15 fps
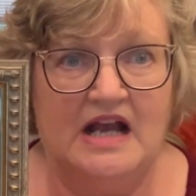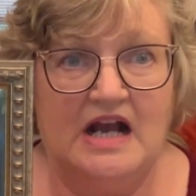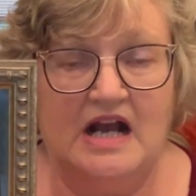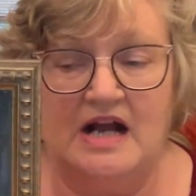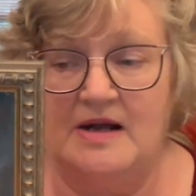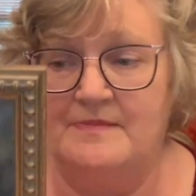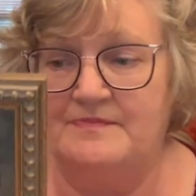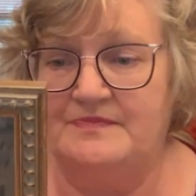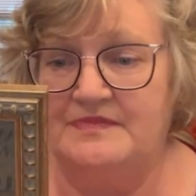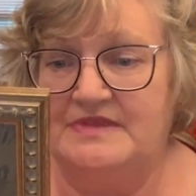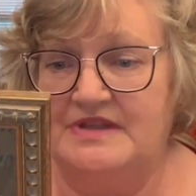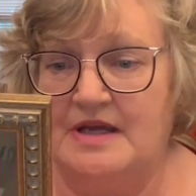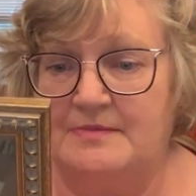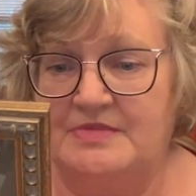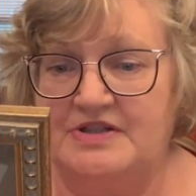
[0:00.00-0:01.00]
I'm
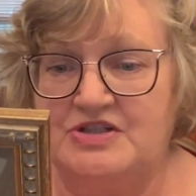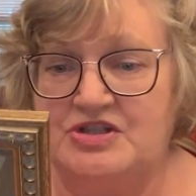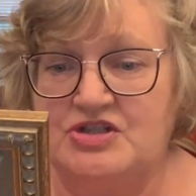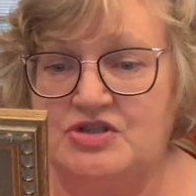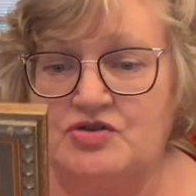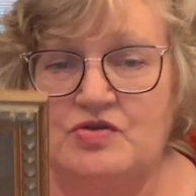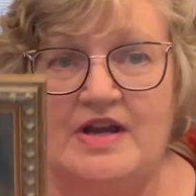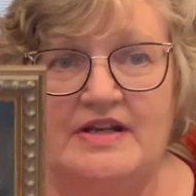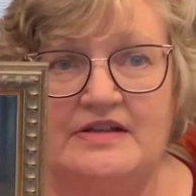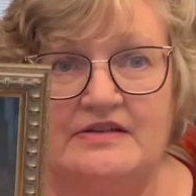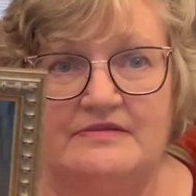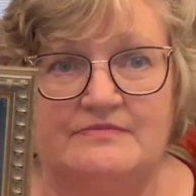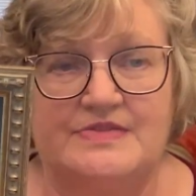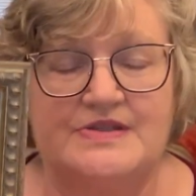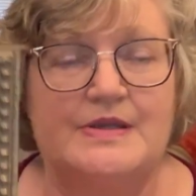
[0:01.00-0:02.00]
going to just try
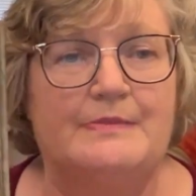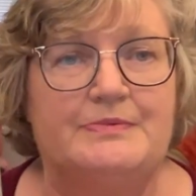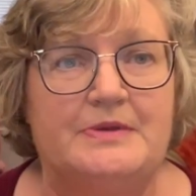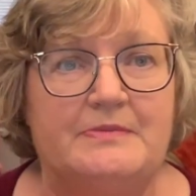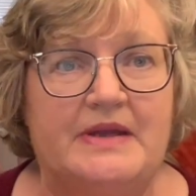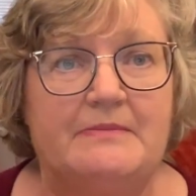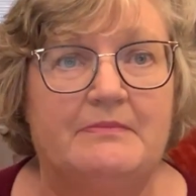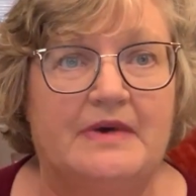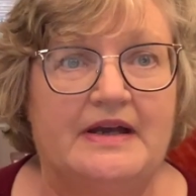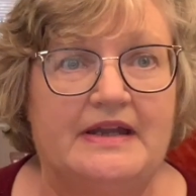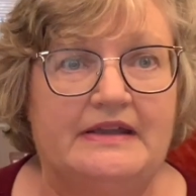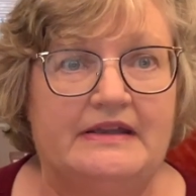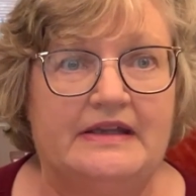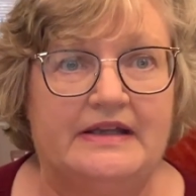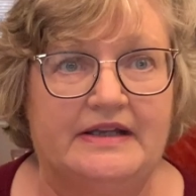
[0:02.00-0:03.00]
to supplement
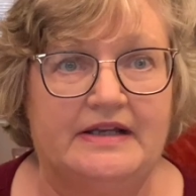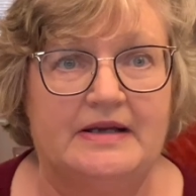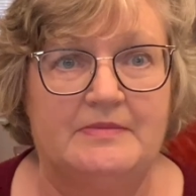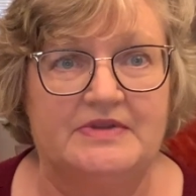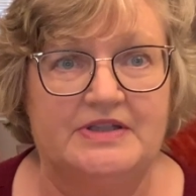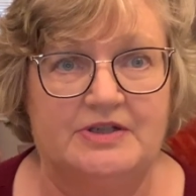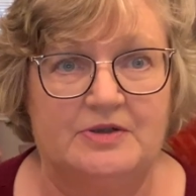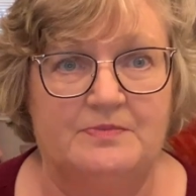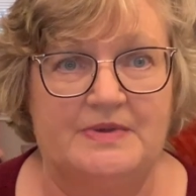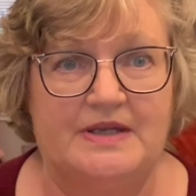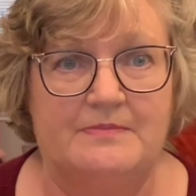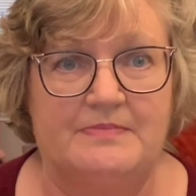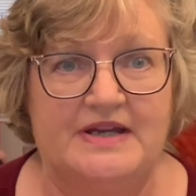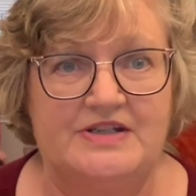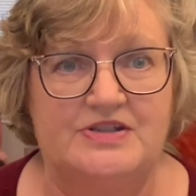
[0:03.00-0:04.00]
my income a little
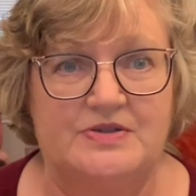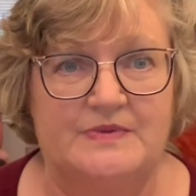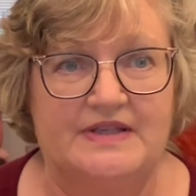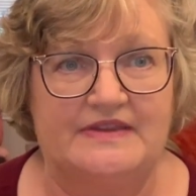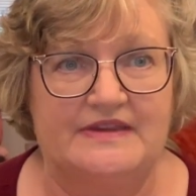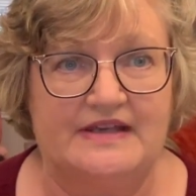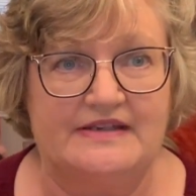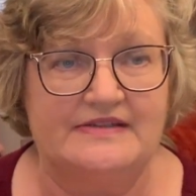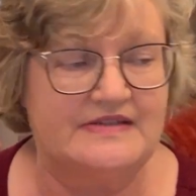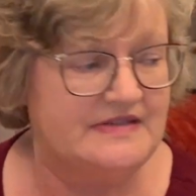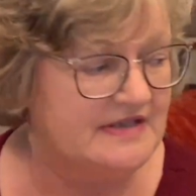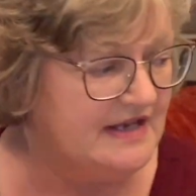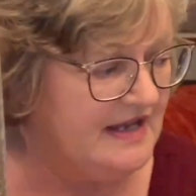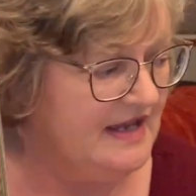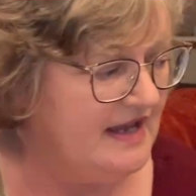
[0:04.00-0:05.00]
bit by doing this.